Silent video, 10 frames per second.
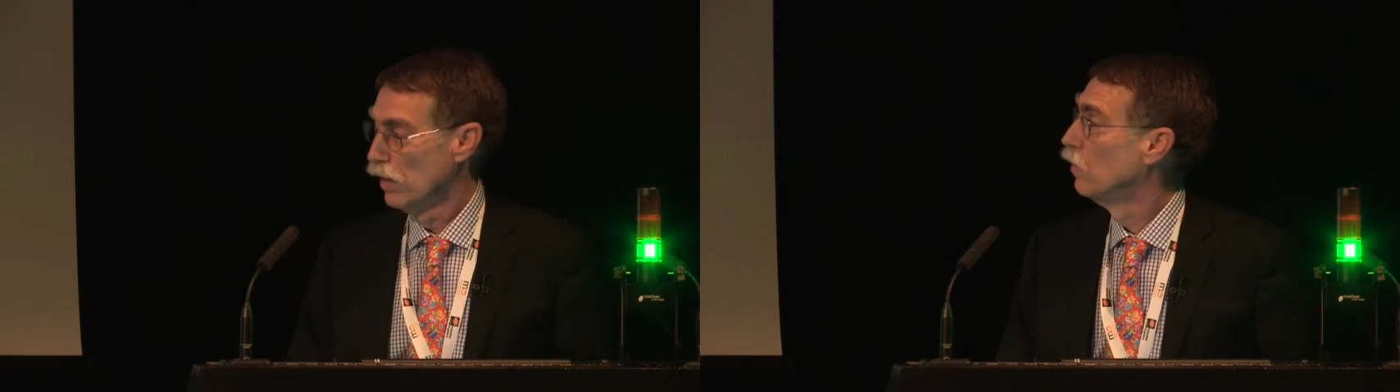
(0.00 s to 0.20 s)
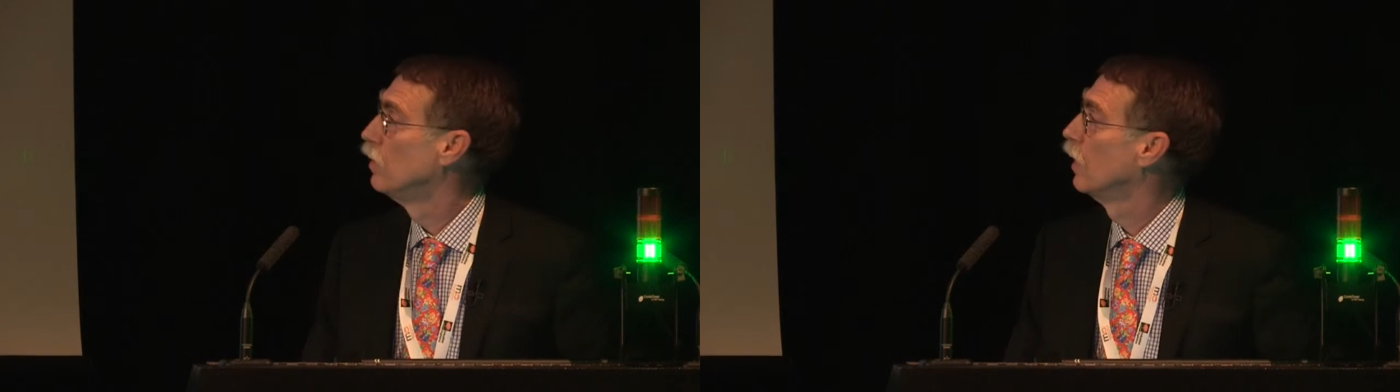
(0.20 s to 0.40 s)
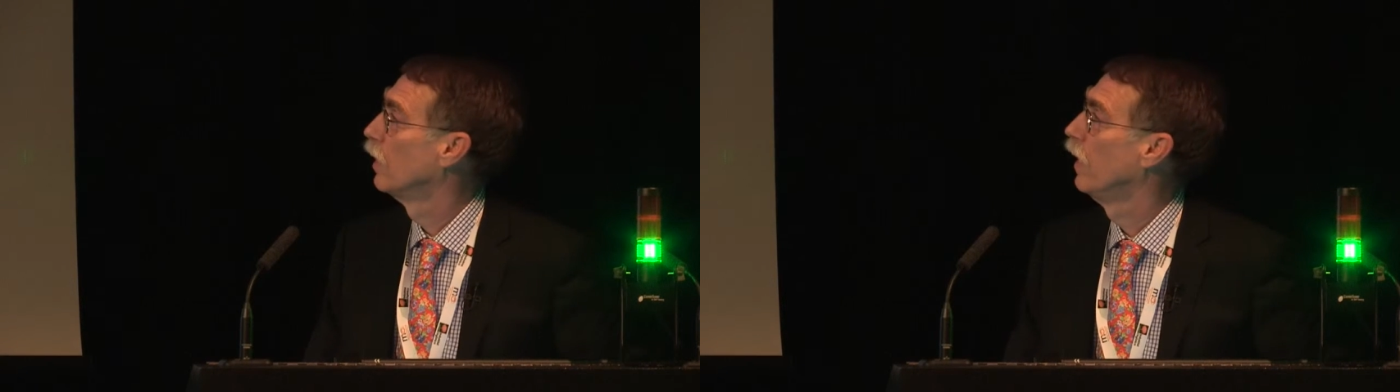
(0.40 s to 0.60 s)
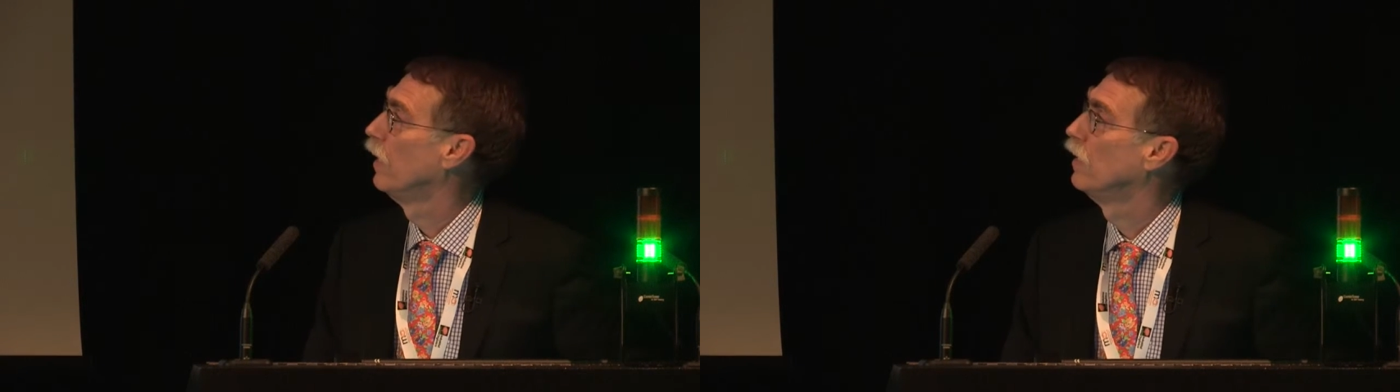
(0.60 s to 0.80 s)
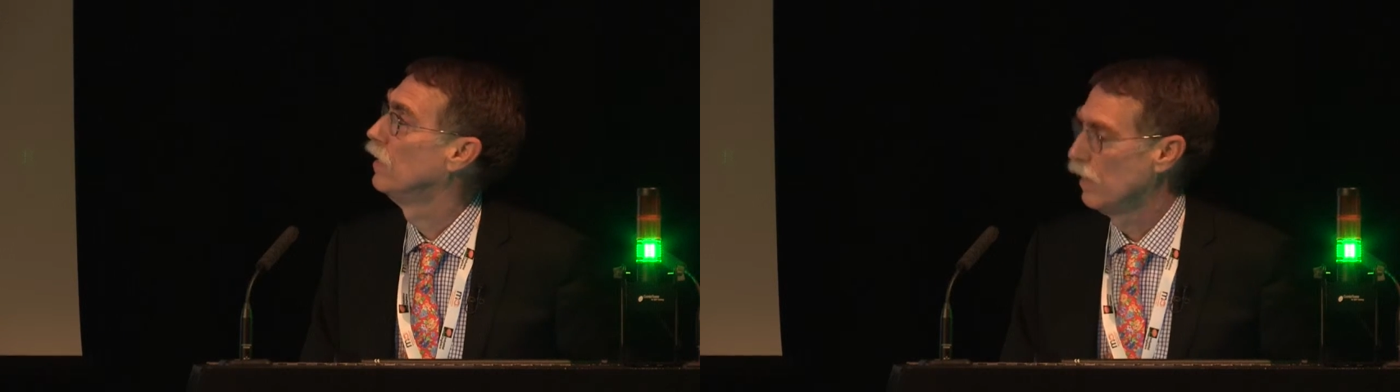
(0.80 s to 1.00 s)
delayed
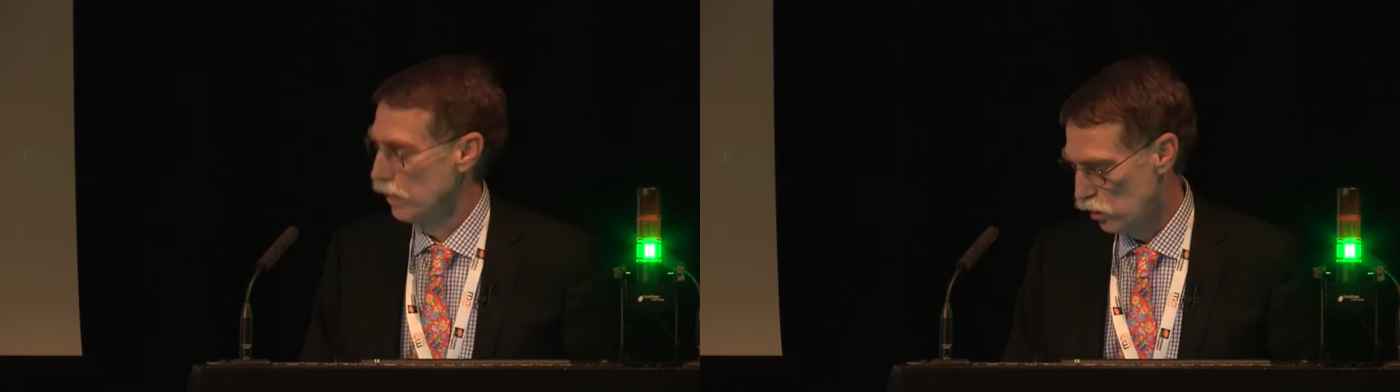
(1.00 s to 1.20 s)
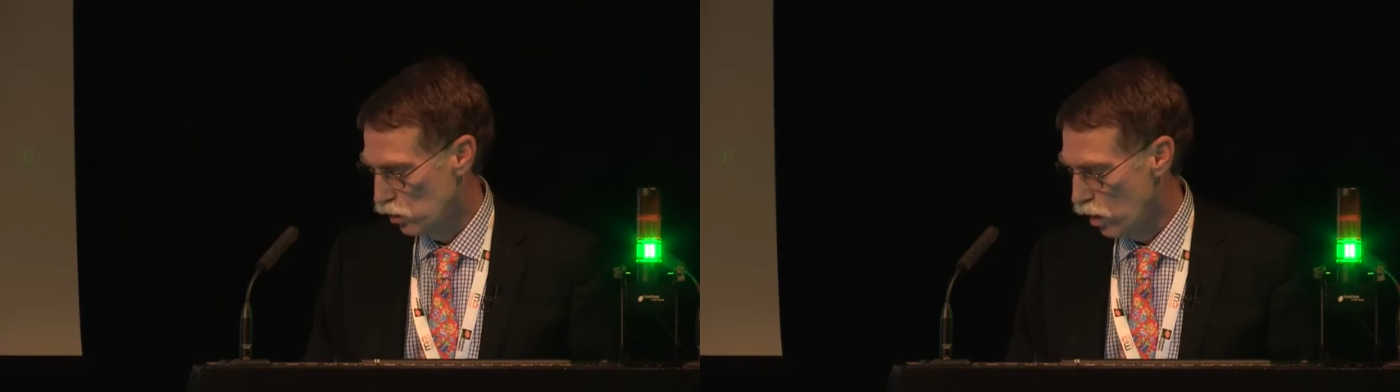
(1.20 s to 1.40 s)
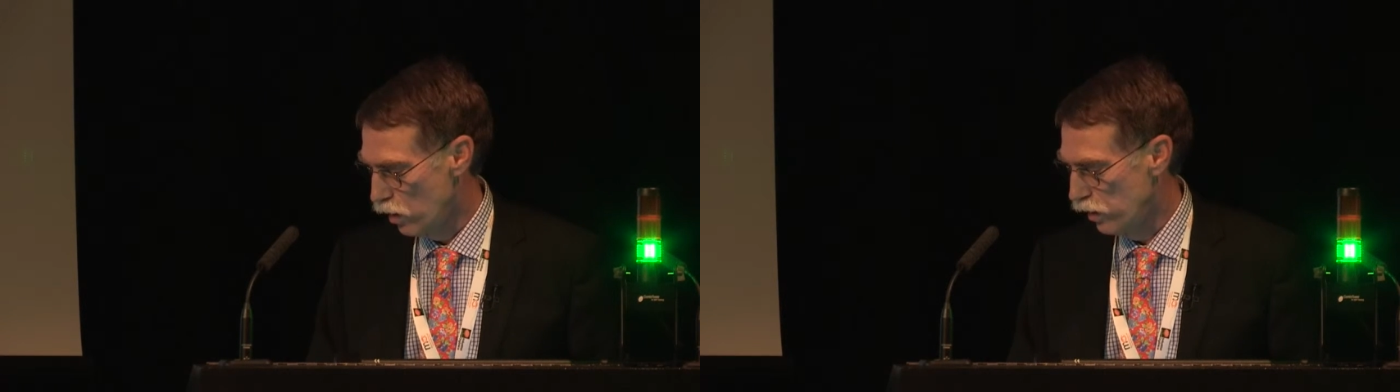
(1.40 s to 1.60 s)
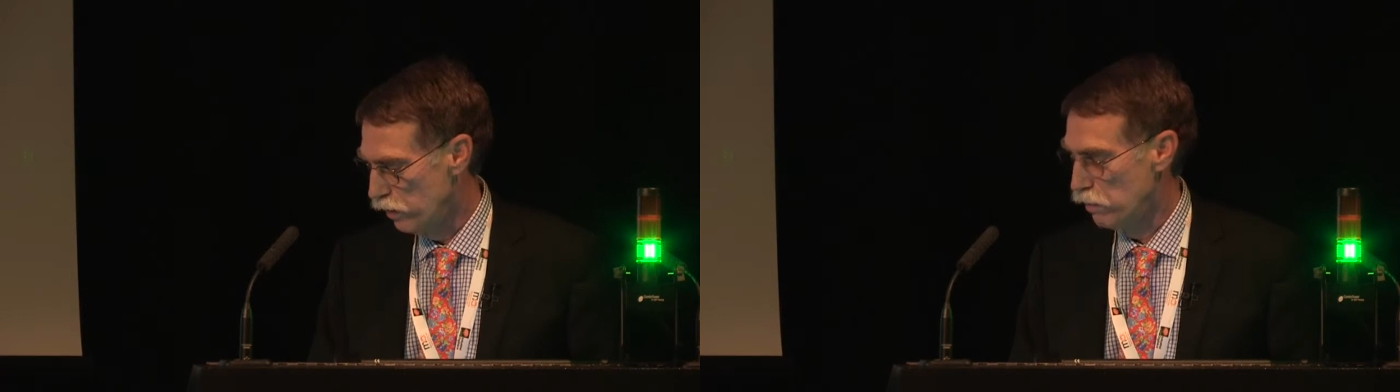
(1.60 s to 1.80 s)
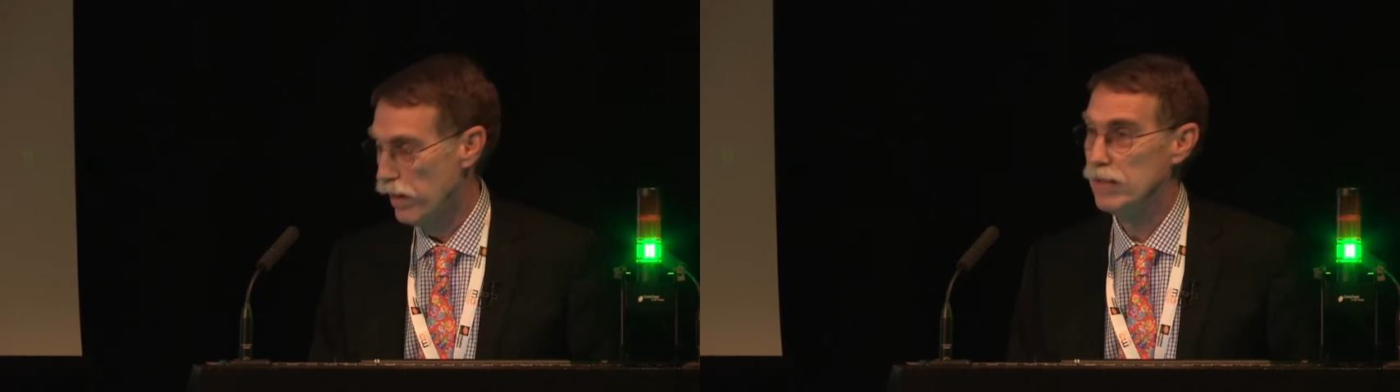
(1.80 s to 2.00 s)
in getting started.
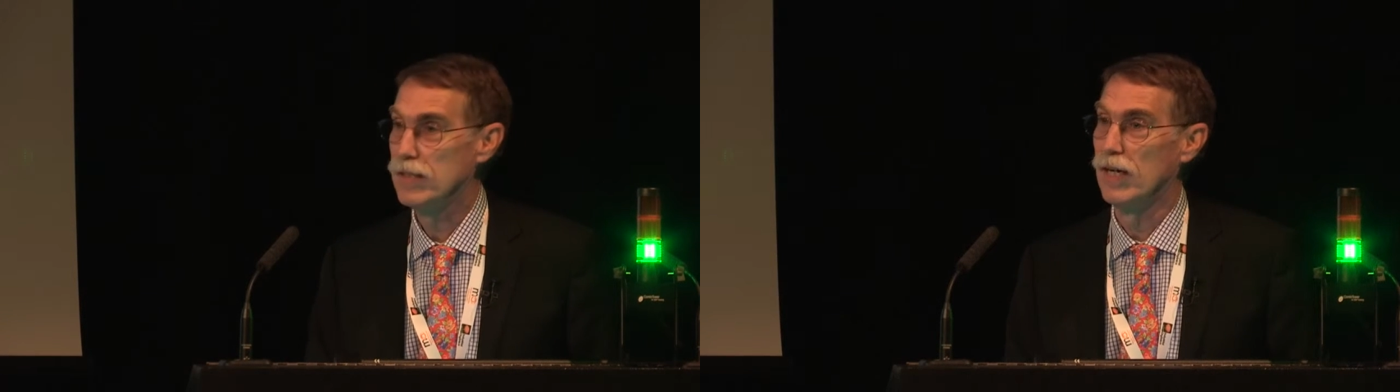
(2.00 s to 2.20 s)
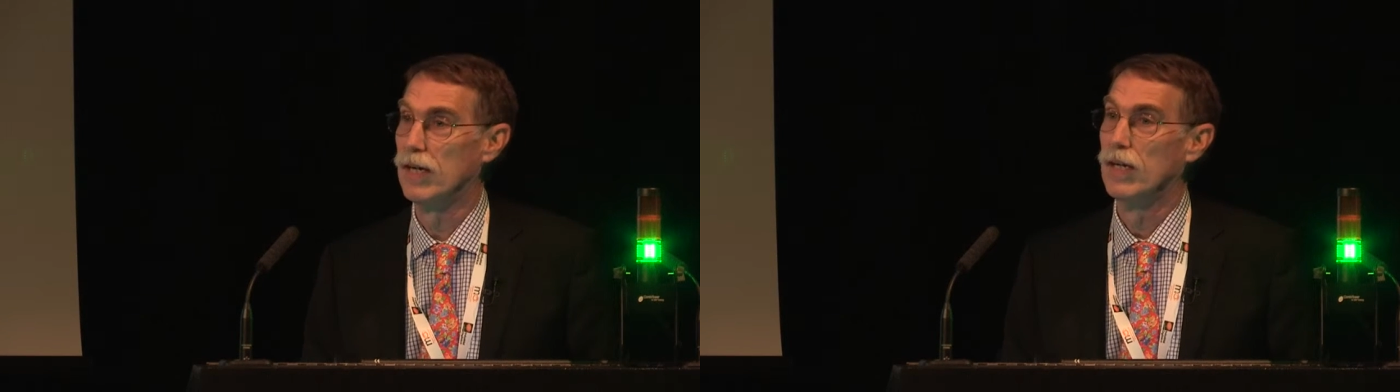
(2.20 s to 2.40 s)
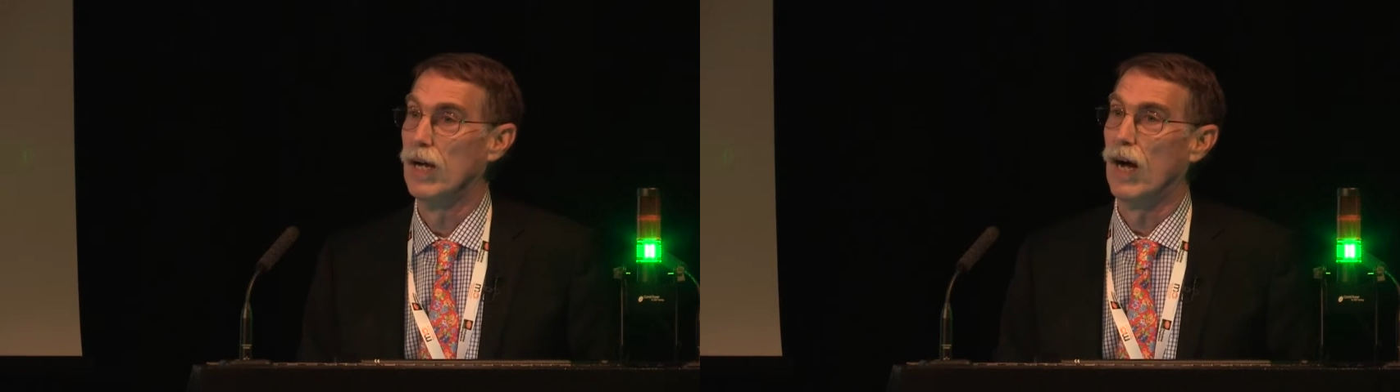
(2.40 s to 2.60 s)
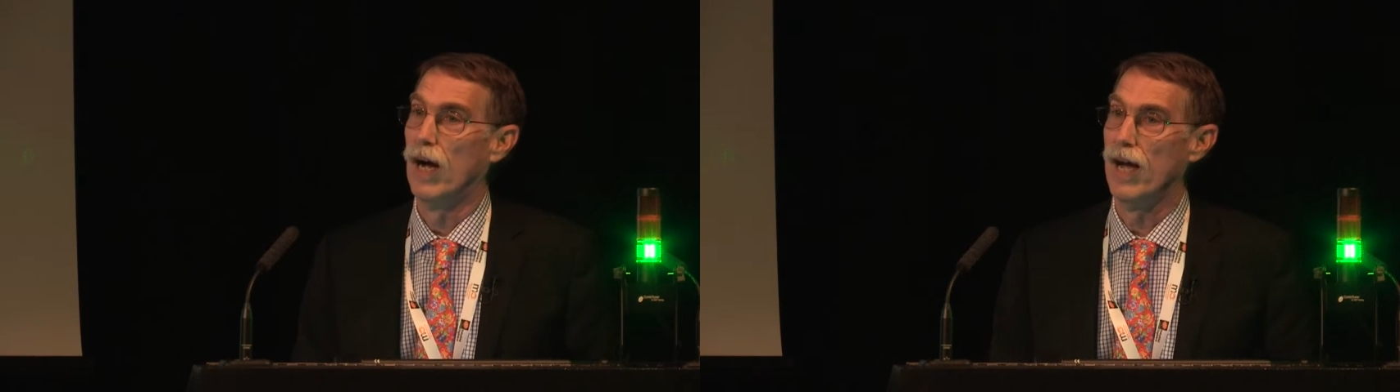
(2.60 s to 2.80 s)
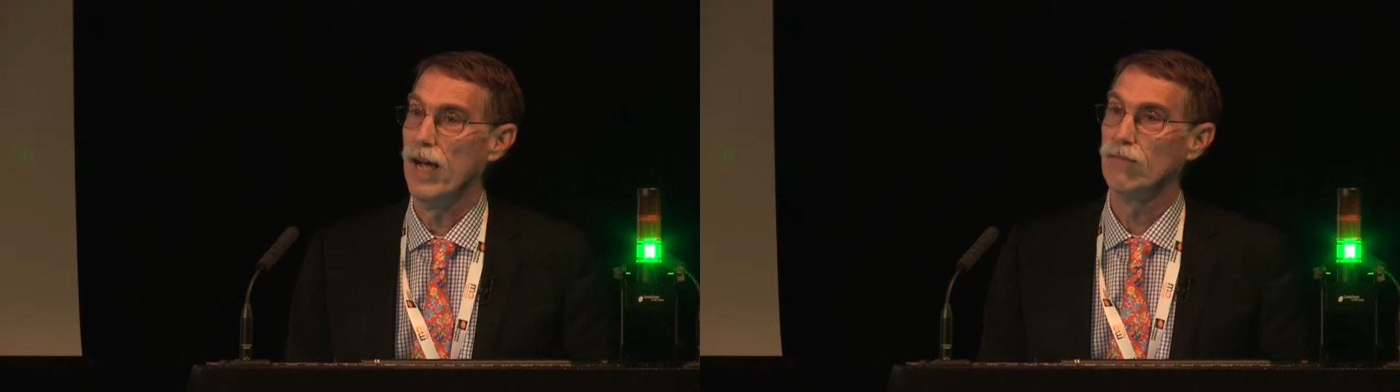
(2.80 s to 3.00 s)
But uh, I have